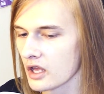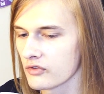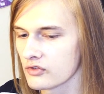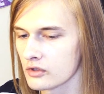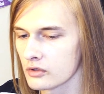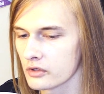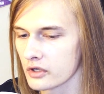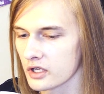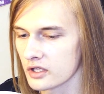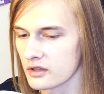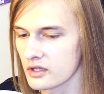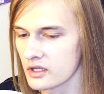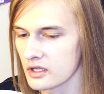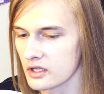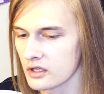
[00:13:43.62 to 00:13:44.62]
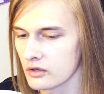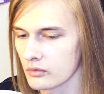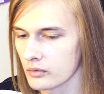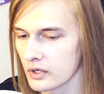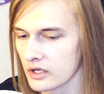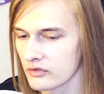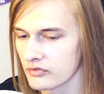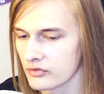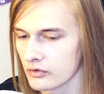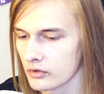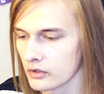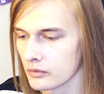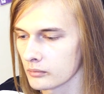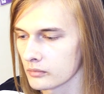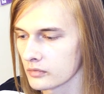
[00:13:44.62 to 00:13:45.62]
if you look at the
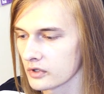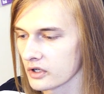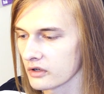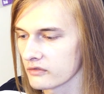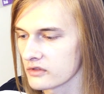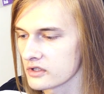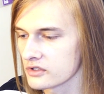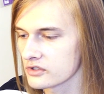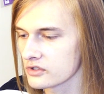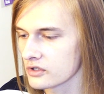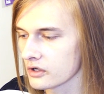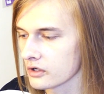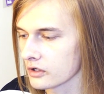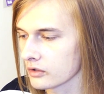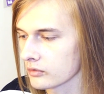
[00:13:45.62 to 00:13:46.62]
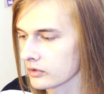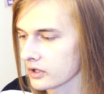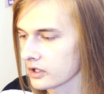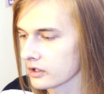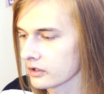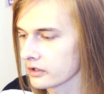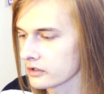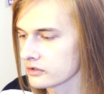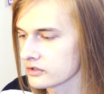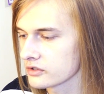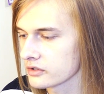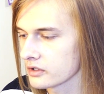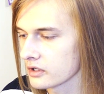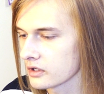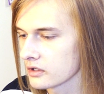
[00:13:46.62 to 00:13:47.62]
waveform of the song really
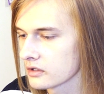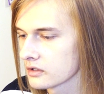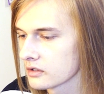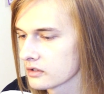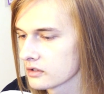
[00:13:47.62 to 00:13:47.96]
closely,